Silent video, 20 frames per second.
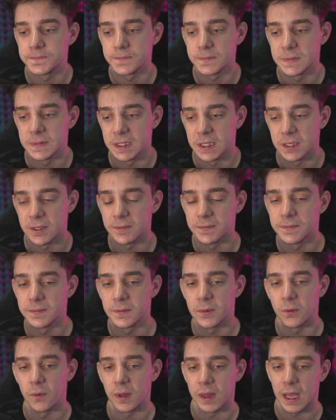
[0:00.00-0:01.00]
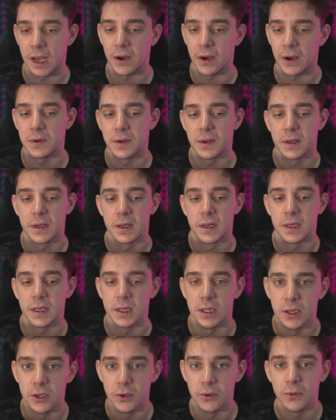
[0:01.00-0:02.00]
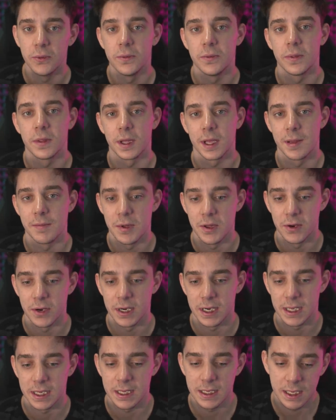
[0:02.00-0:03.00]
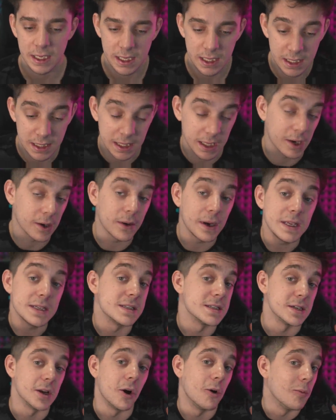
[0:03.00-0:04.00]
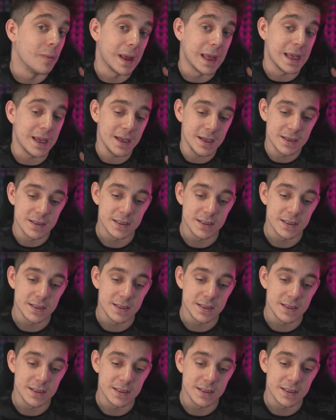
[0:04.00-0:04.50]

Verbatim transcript: You know, without you, the community, there is no me.